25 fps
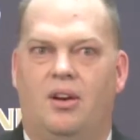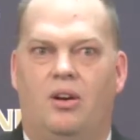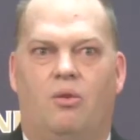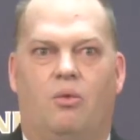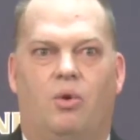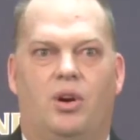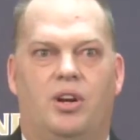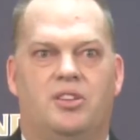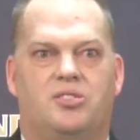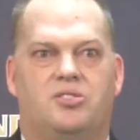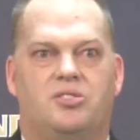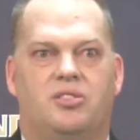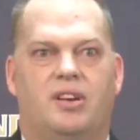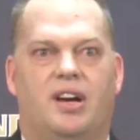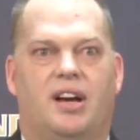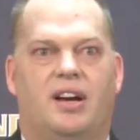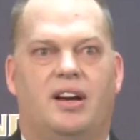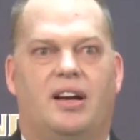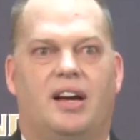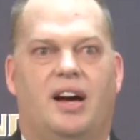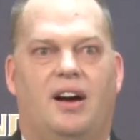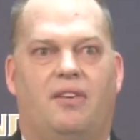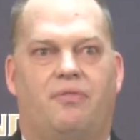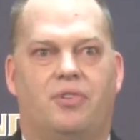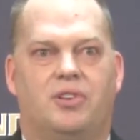What does their
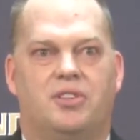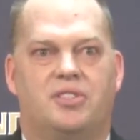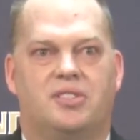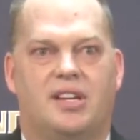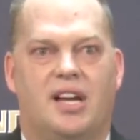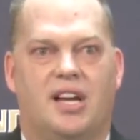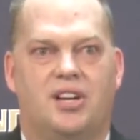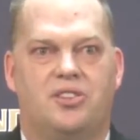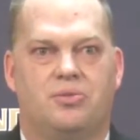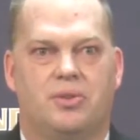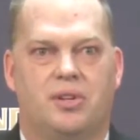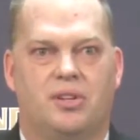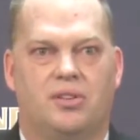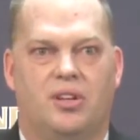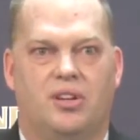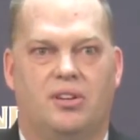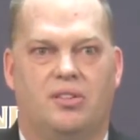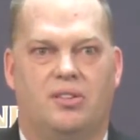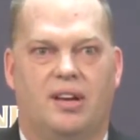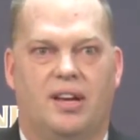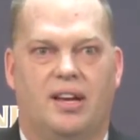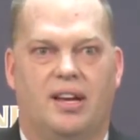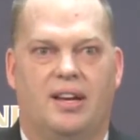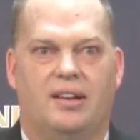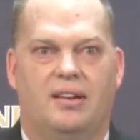non-conference scheduling look
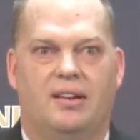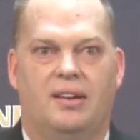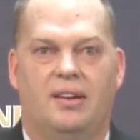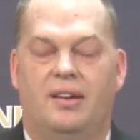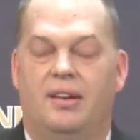like?